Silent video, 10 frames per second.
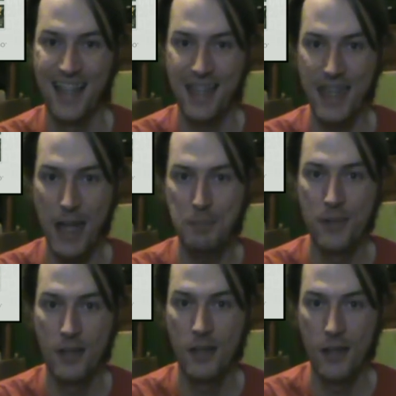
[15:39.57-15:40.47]
Yep,
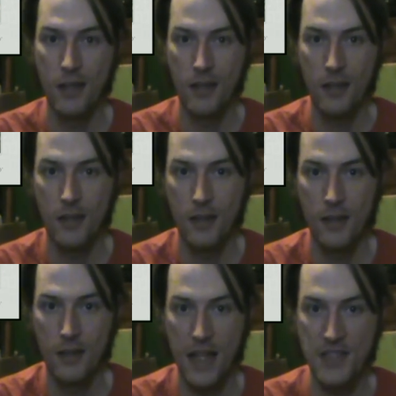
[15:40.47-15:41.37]

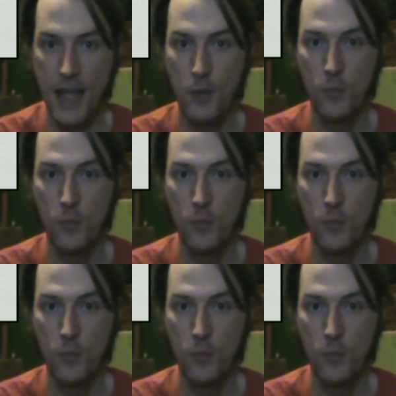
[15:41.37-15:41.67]
that's how it